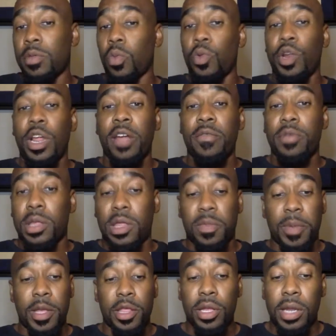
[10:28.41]
or whatever
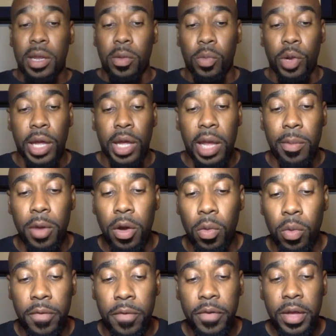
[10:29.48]
suspension that would have came up
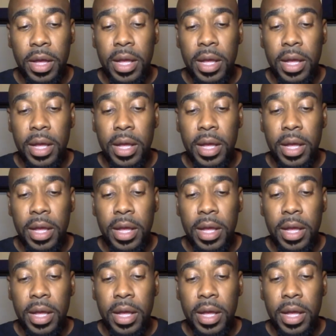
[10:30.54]
with